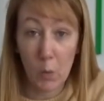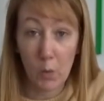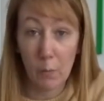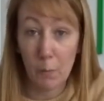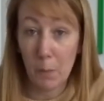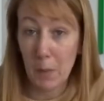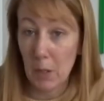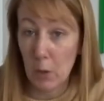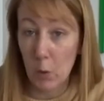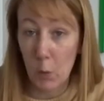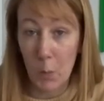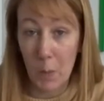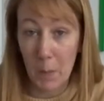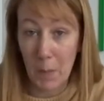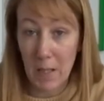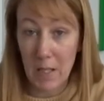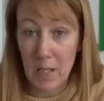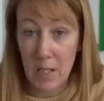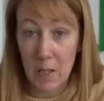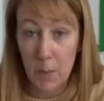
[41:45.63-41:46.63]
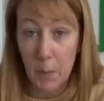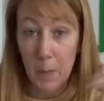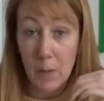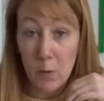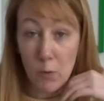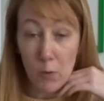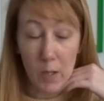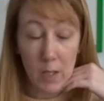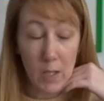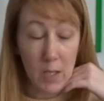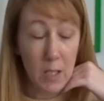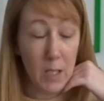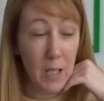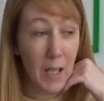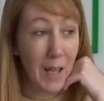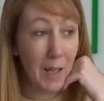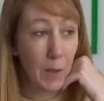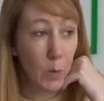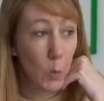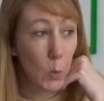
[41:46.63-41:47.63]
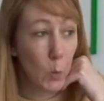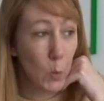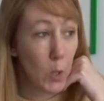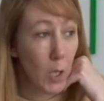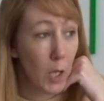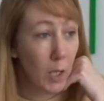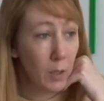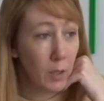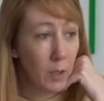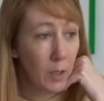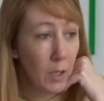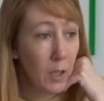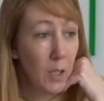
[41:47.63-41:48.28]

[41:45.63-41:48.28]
and I've pinned all my pins to Pinterest, so that's all done.